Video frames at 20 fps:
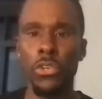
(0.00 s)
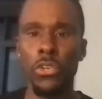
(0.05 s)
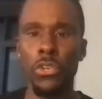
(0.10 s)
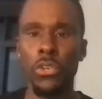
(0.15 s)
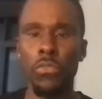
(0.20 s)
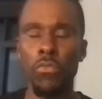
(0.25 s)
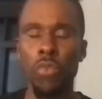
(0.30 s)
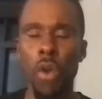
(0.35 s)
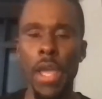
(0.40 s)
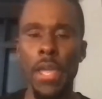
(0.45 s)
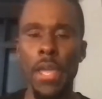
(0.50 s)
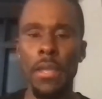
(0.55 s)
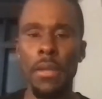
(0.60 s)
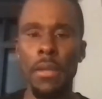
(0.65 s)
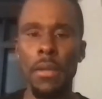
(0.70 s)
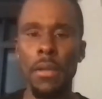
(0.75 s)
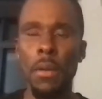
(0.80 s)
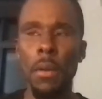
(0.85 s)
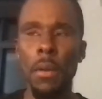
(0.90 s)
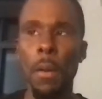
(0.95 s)
Right?
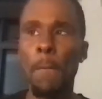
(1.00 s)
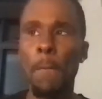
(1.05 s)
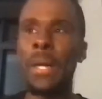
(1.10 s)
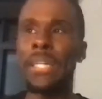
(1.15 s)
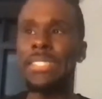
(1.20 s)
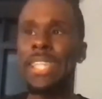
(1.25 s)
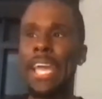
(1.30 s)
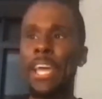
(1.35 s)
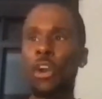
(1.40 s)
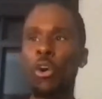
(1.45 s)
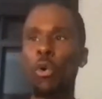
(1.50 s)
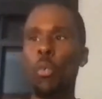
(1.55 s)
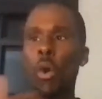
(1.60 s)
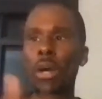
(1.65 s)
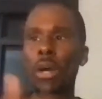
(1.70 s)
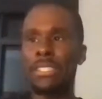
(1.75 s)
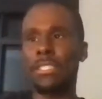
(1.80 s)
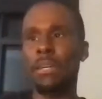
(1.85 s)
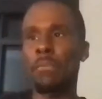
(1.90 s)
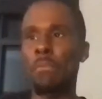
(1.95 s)
But they don't
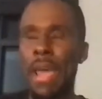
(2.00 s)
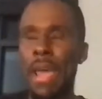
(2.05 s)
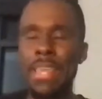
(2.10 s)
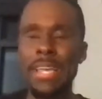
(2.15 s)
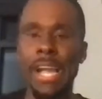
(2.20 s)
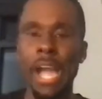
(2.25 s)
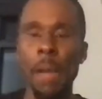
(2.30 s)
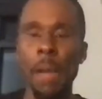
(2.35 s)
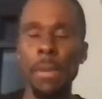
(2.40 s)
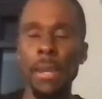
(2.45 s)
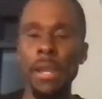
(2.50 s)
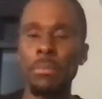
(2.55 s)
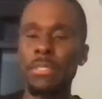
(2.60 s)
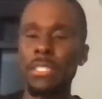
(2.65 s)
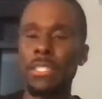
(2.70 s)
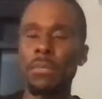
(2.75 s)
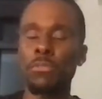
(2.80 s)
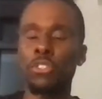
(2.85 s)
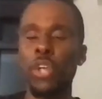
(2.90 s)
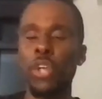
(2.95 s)
want somebody coming up to
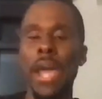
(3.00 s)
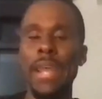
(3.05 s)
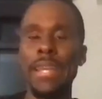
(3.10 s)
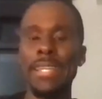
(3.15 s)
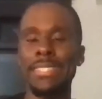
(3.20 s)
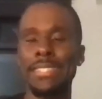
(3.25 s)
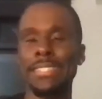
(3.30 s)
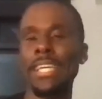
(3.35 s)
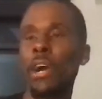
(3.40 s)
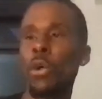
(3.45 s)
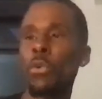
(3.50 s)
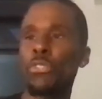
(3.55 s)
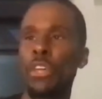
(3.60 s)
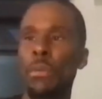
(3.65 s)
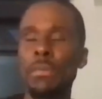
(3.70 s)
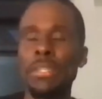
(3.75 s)
them trying to sell them.